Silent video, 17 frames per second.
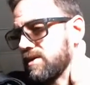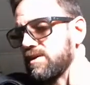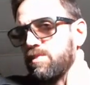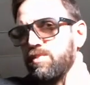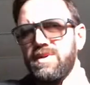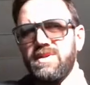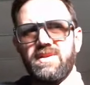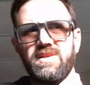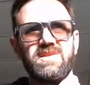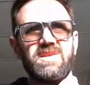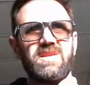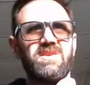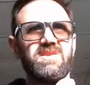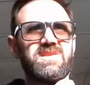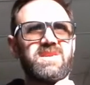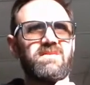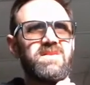to print this in
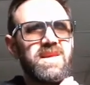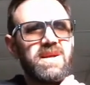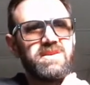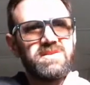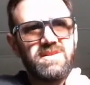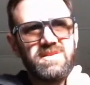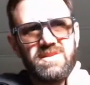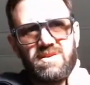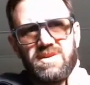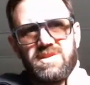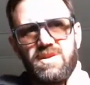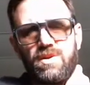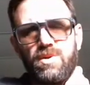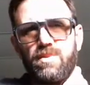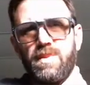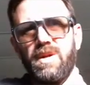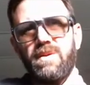their 7000 series
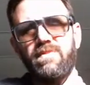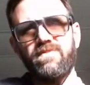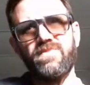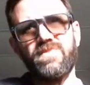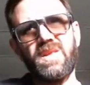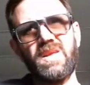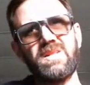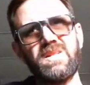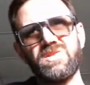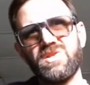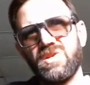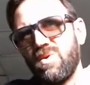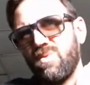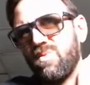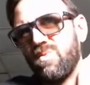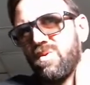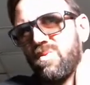aluminum. And
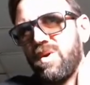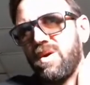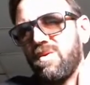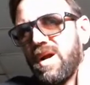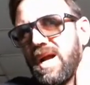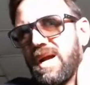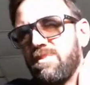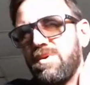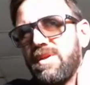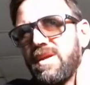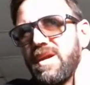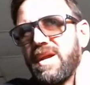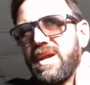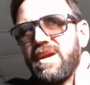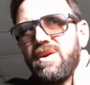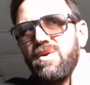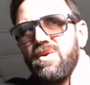so we were able to
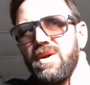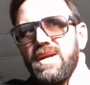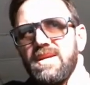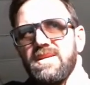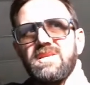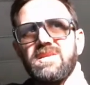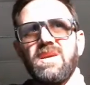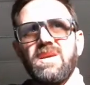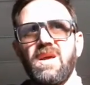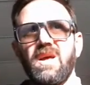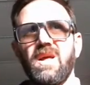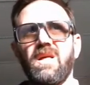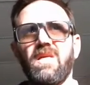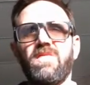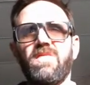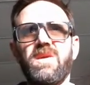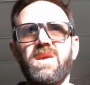increase
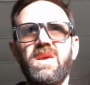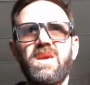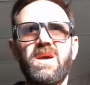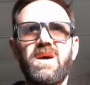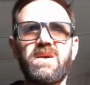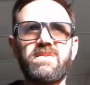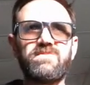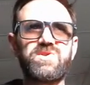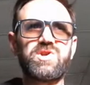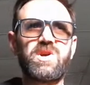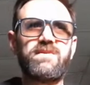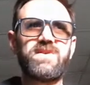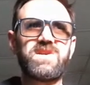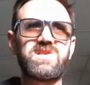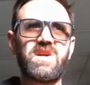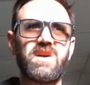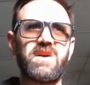the
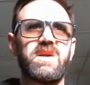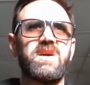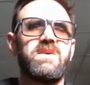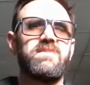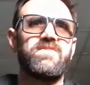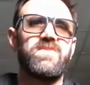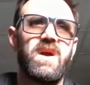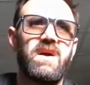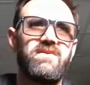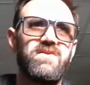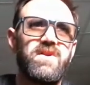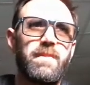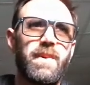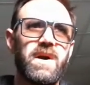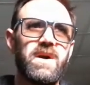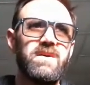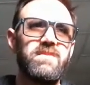surface area of the
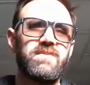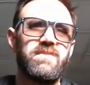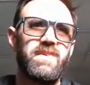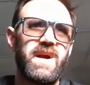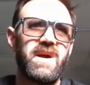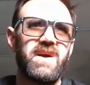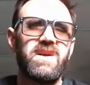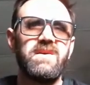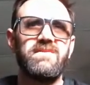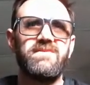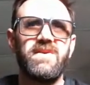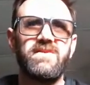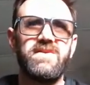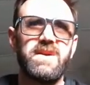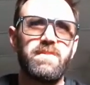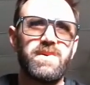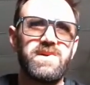part by
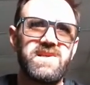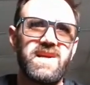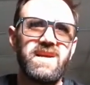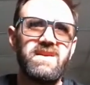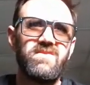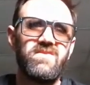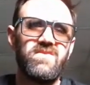150%.